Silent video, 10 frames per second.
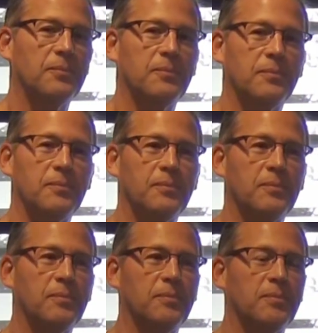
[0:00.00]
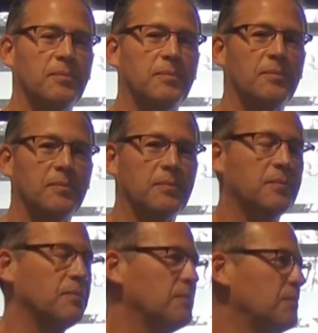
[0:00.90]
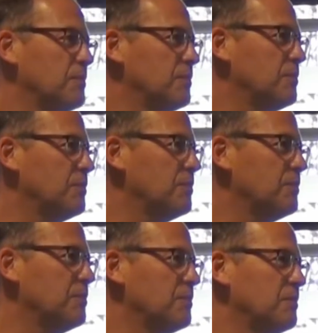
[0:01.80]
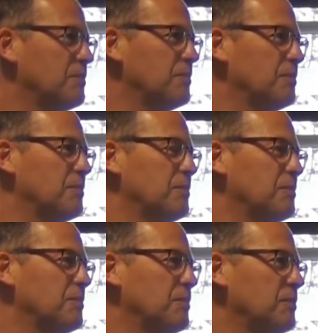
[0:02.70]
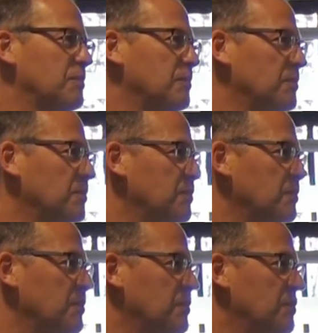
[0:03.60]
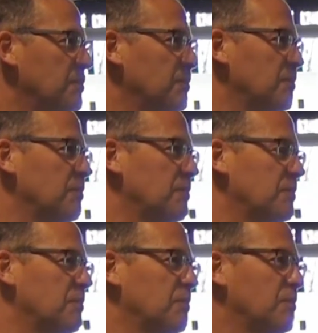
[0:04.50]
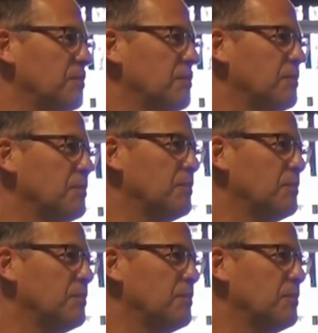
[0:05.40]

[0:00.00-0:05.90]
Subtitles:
[no speech]